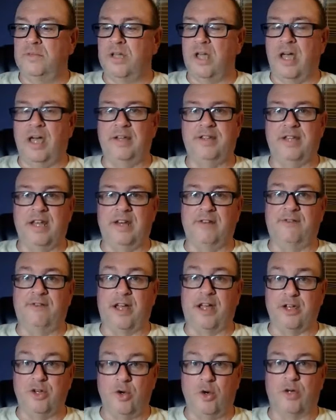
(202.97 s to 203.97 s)
Identify
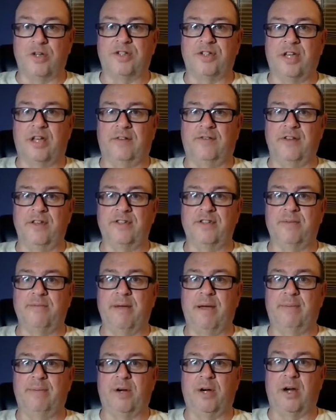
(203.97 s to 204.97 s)
yourself as a
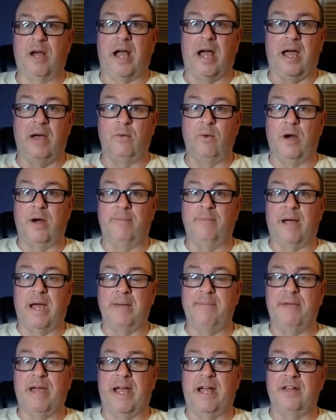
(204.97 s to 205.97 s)
member. I wear my
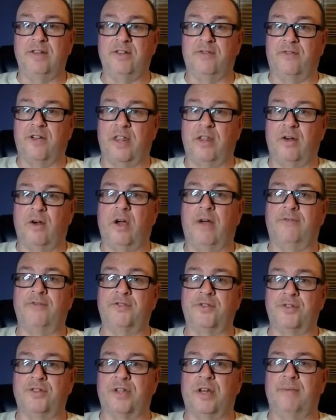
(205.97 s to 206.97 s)
badge. If other
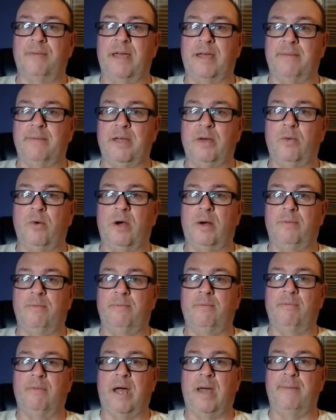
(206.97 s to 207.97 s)
officers are going to make me wear
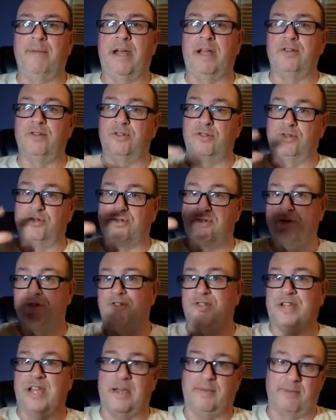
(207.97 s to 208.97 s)
my badge, you're sure as
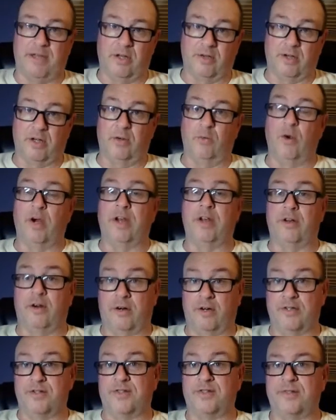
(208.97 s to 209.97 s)
damn hell going to wear
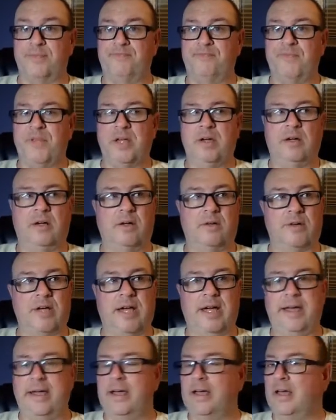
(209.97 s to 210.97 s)
yours.
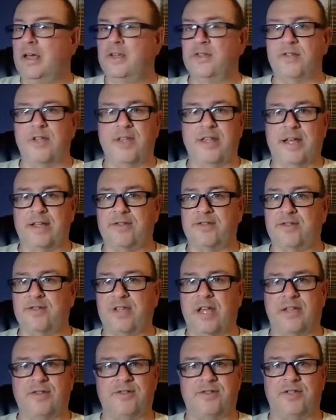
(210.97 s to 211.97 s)
Okay, so
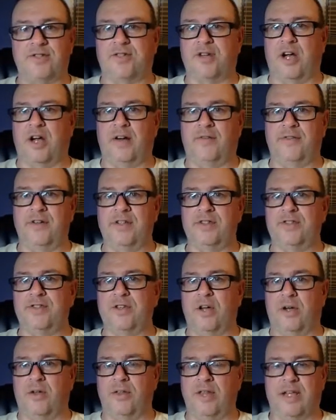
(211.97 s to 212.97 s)
that's just carved in
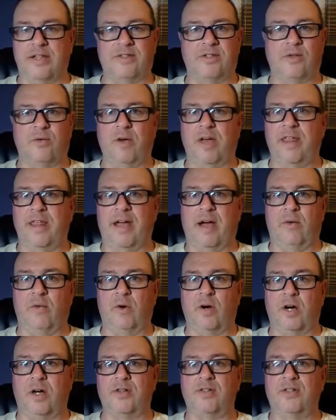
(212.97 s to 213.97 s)
stone. That's the way that
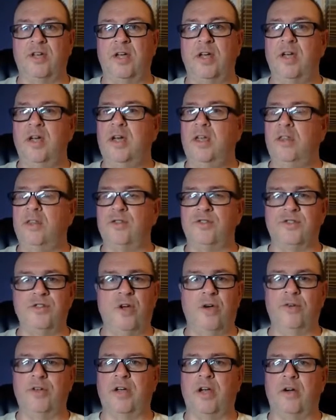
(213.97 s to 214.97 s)
works. There's
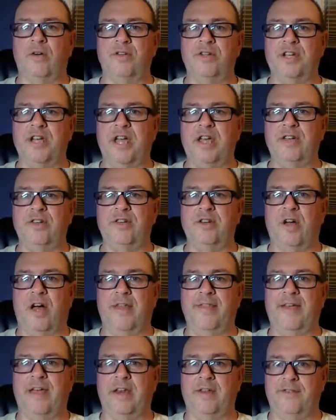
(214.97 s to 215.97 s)
no negotiation
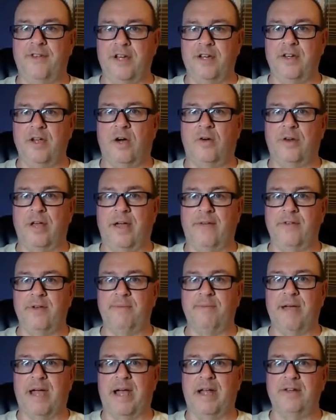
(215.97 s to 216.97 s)
on that. If you don't have your
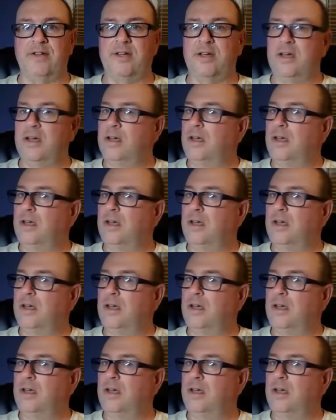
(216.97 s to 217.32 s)
badge,